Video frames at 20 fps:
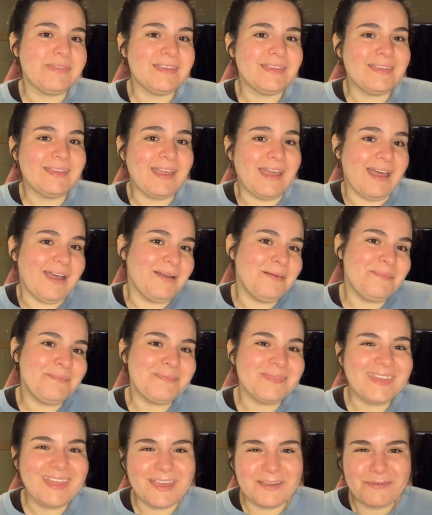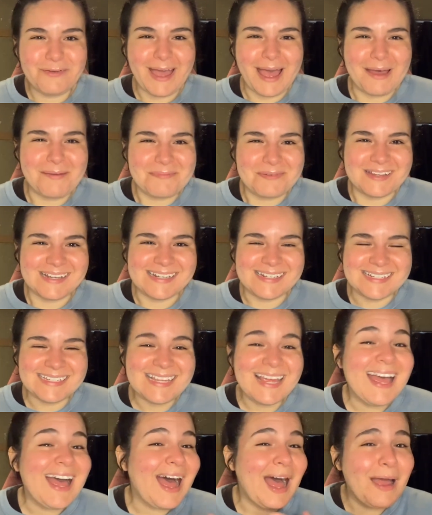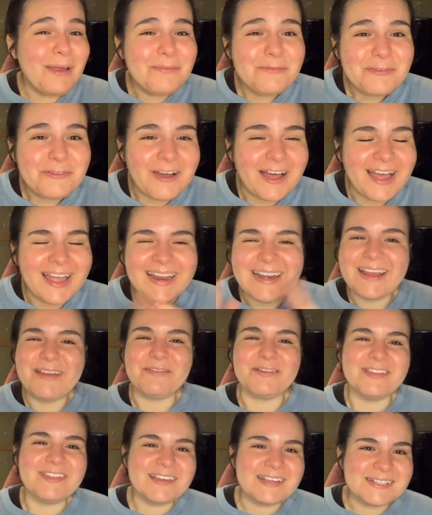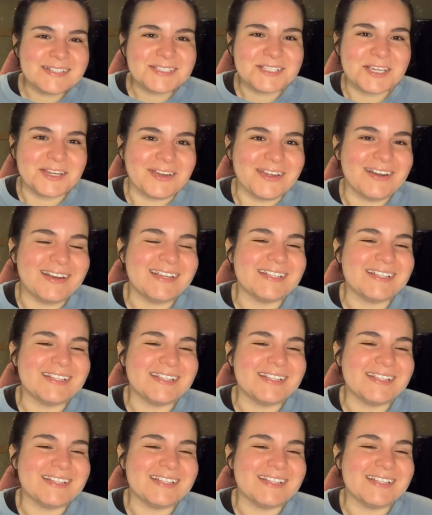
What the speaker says: yeah, life happened. I'm fine, everything's good.